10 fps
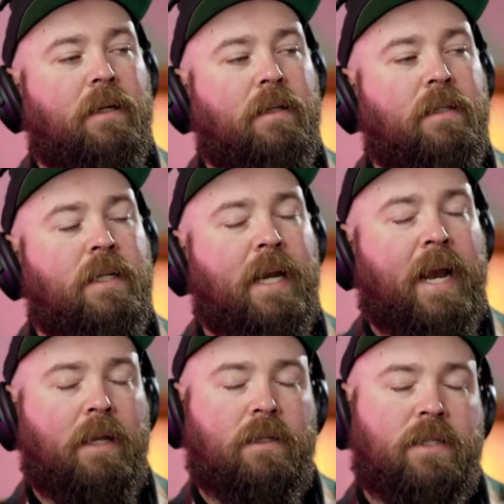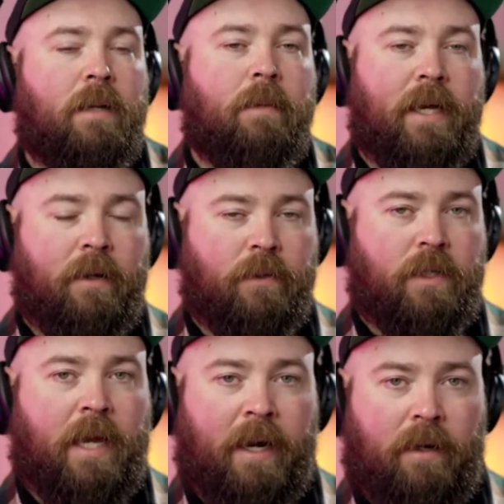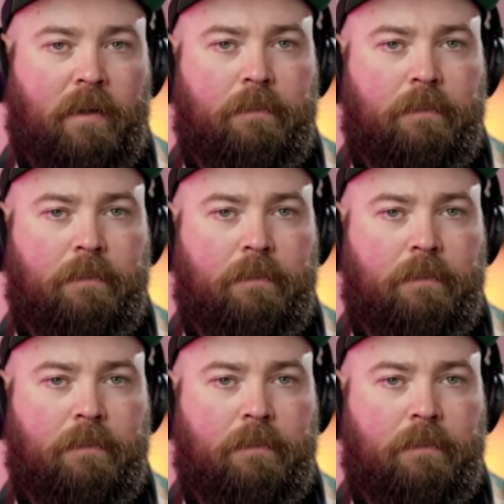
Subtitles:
does anybody else care?